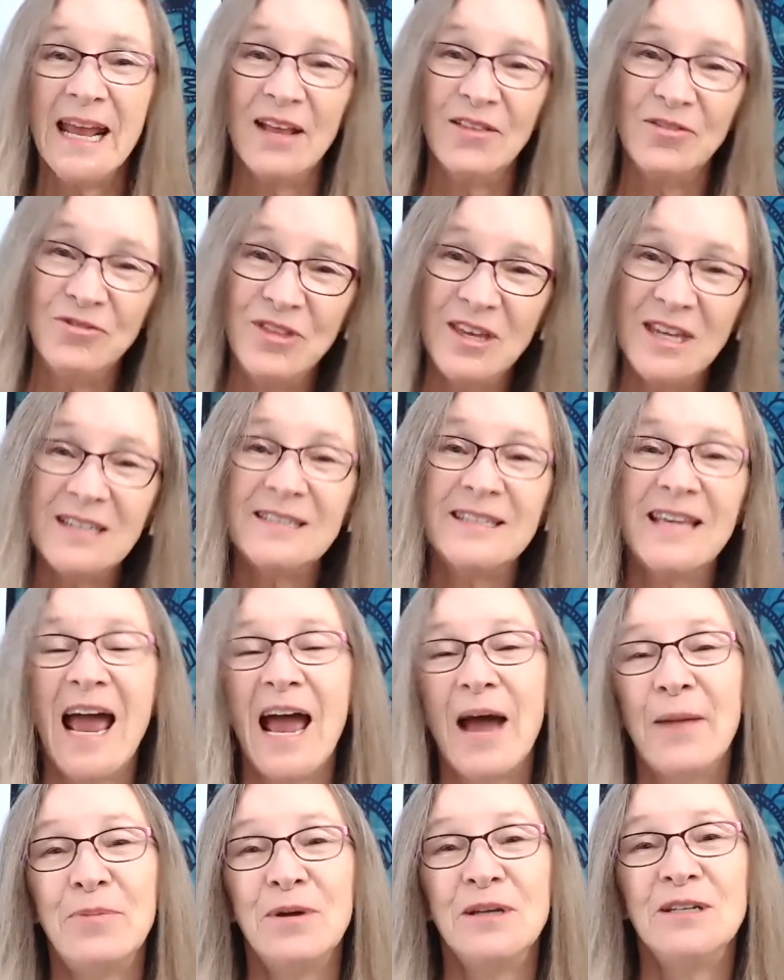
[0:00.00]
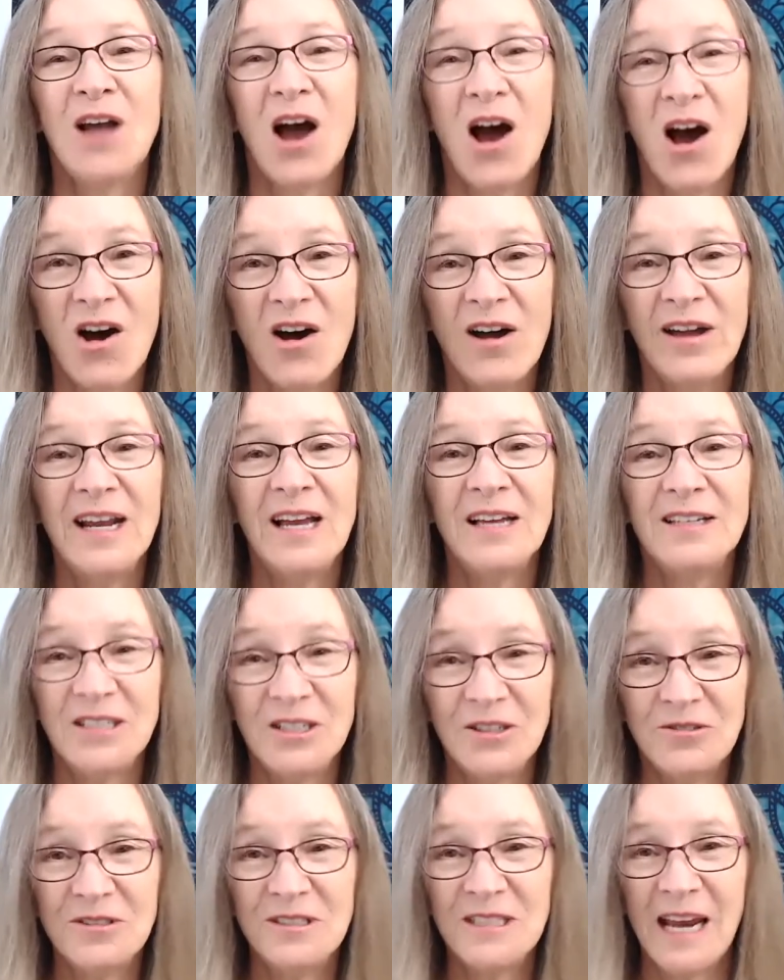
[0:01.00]
This happened on a
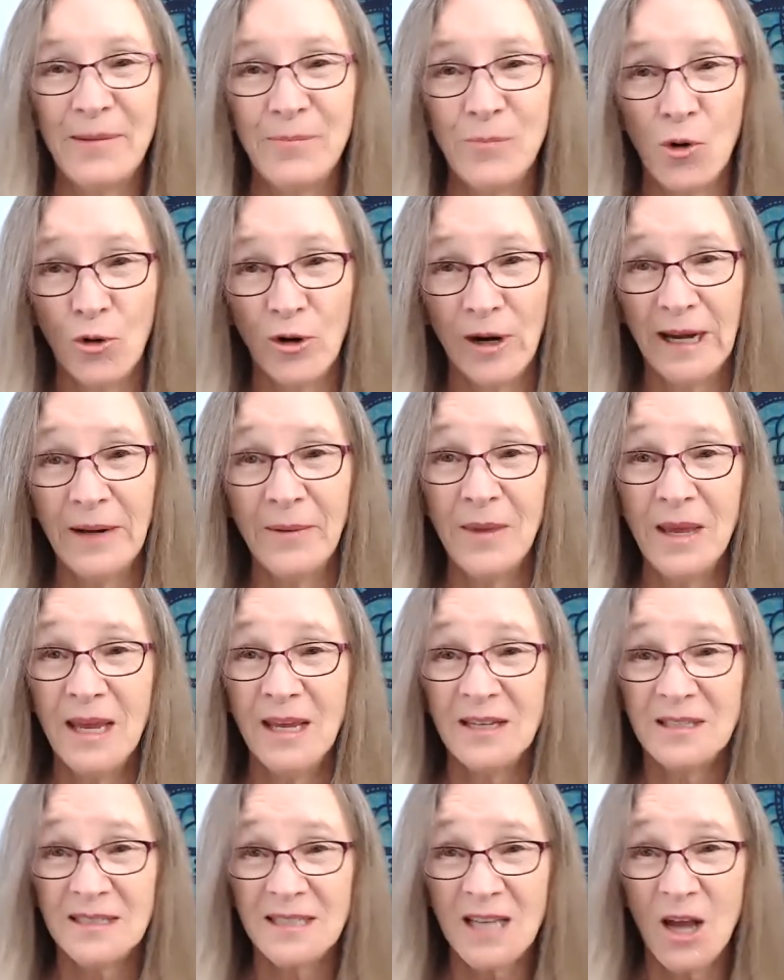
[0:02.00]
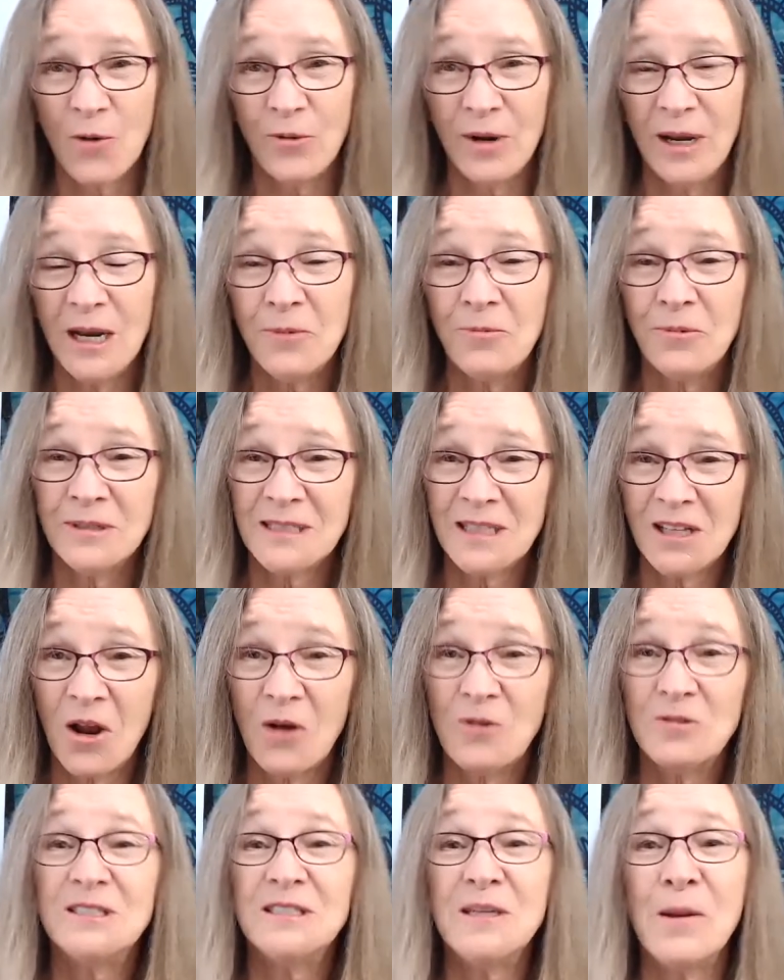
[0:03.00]
Tuesday morning. So it was
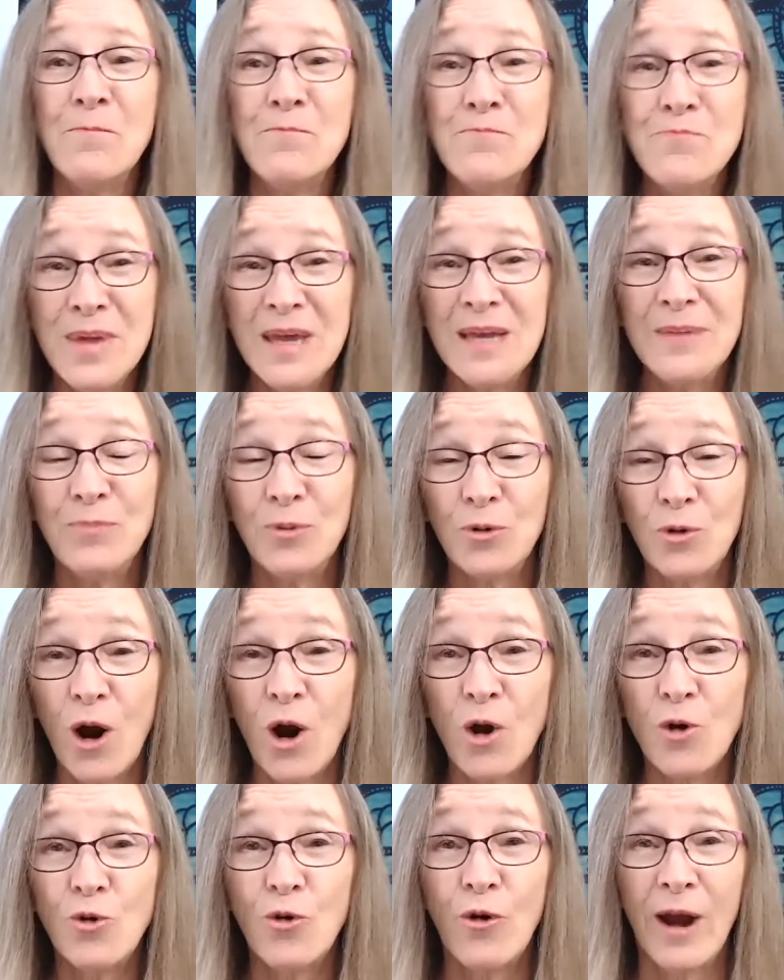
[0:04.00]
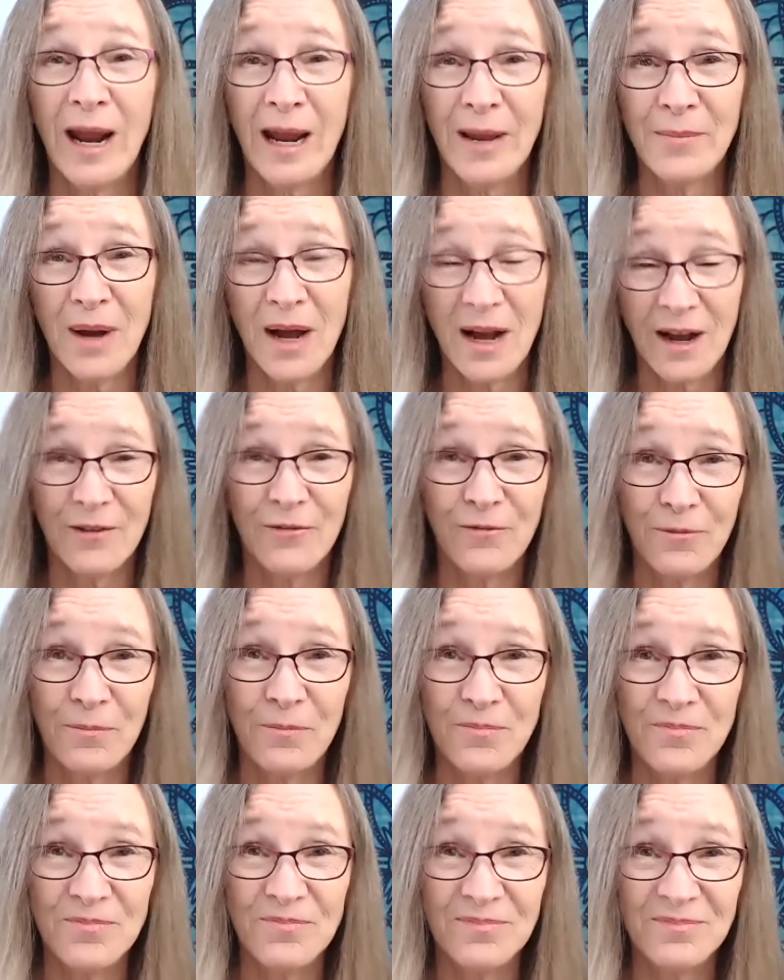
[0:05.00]
close to mid program of
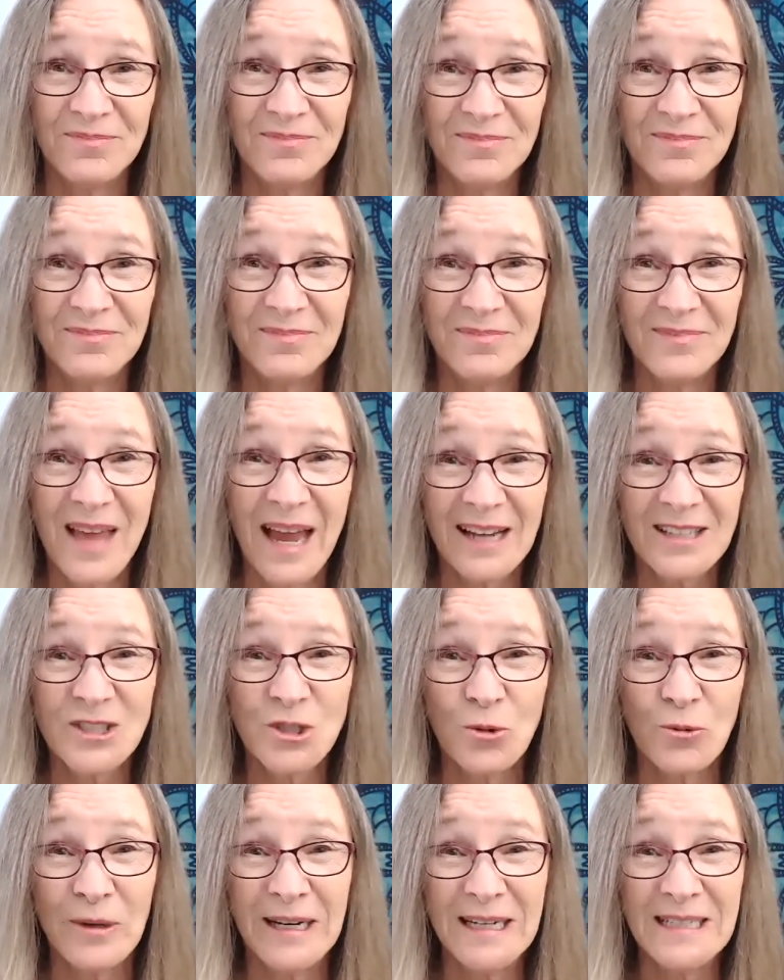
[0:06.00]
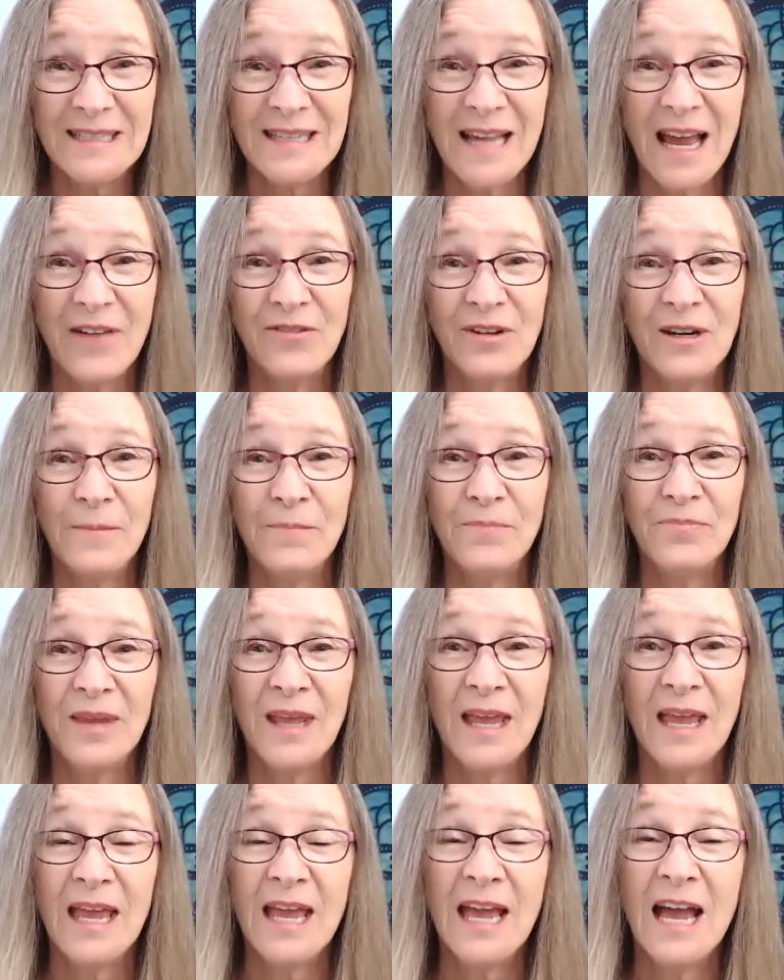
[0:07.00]
X27.
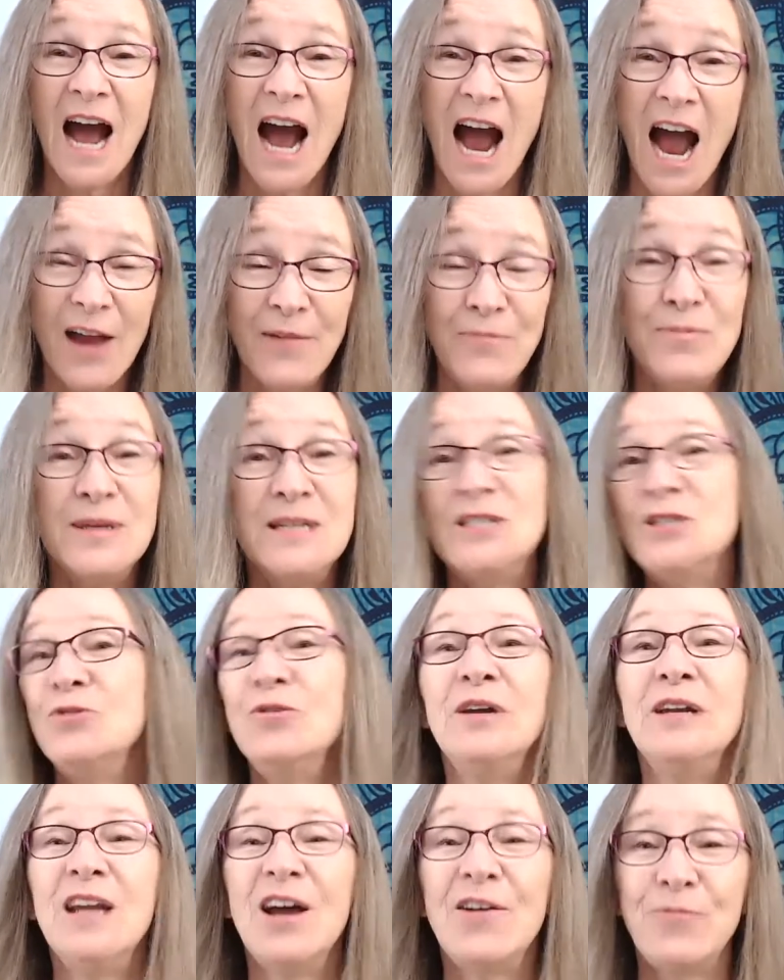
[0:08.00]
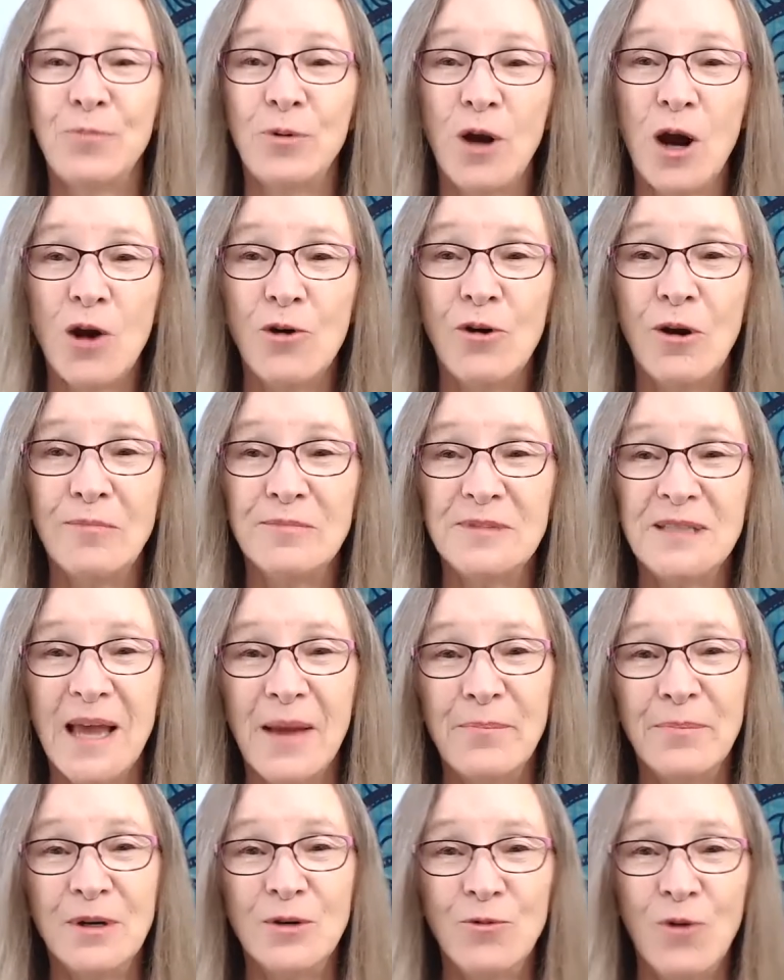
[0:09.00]
I've been to enough programs
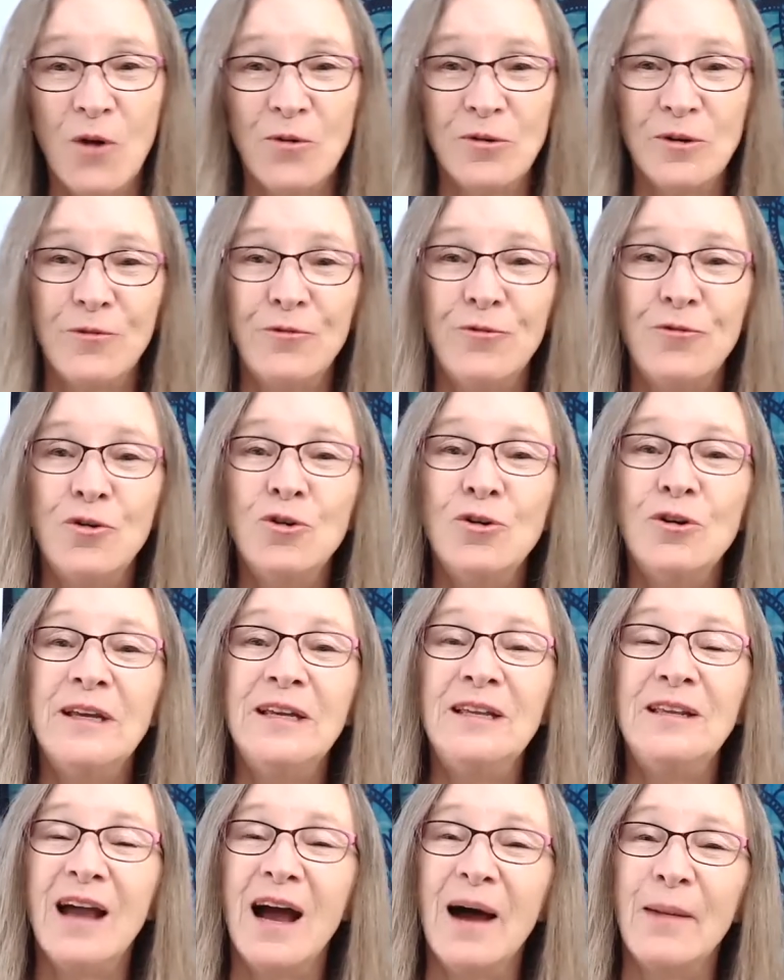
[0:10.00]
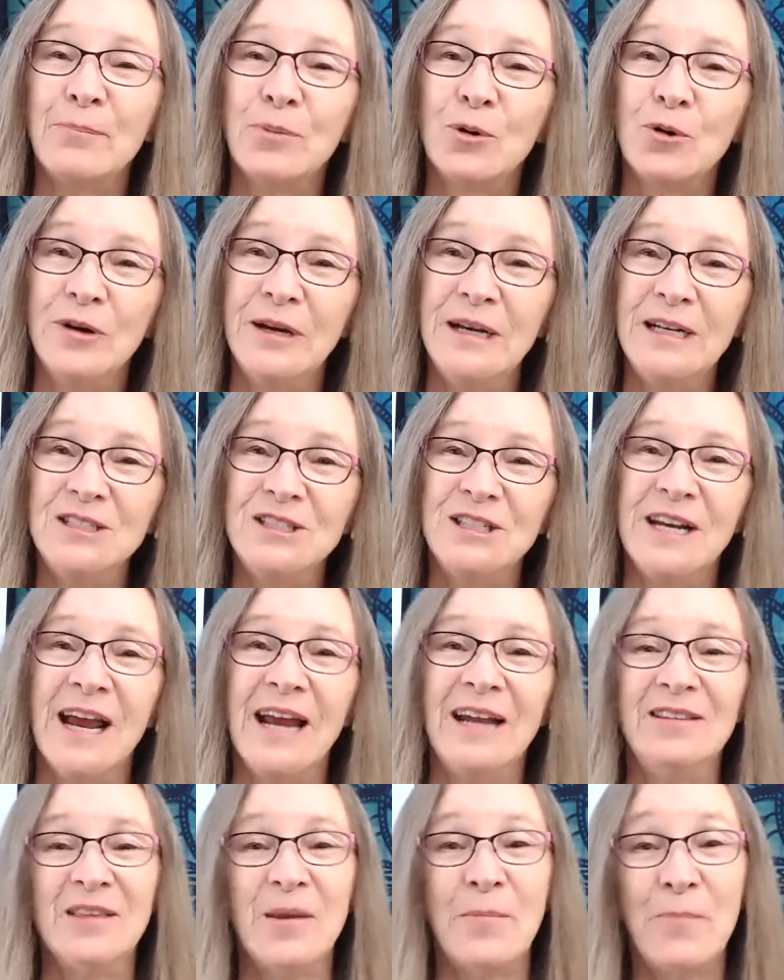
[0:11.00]
at Monroe to fully
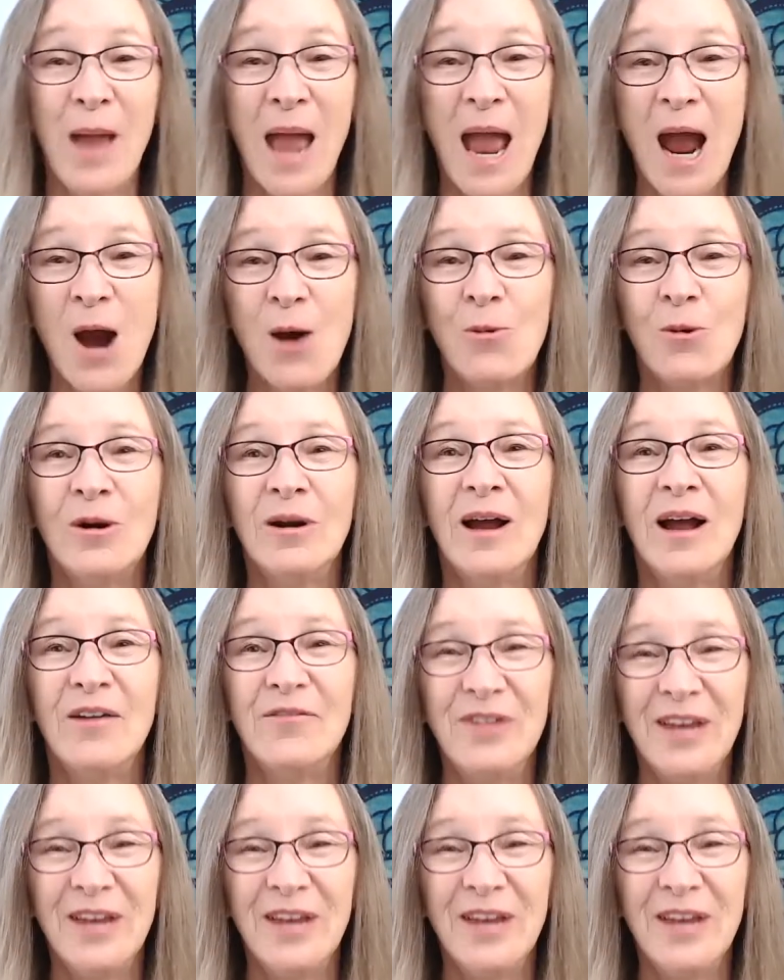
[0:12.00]
appreciate the power of